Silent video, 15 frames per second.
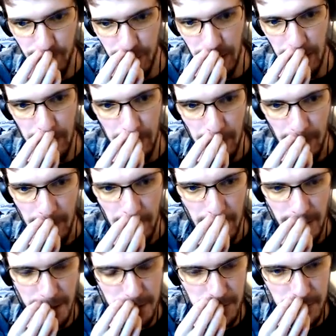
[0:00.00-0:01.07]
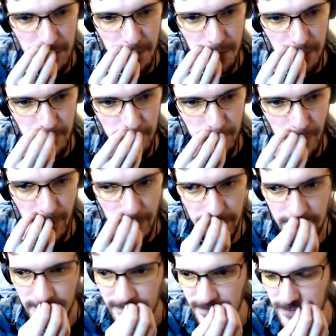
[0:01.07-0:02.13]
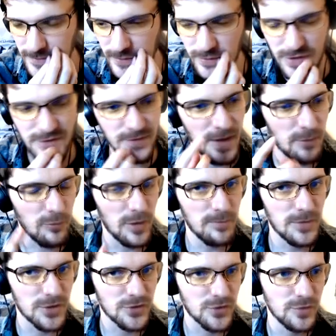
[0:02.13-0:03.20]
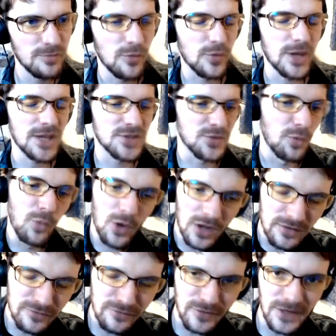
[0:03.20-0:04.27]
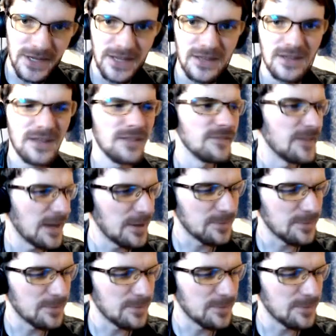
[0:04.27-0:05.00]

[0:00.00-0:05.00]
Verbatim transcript: But for now, Let's see what we can find. Even if we just find one mushroom, we'll get into one fight.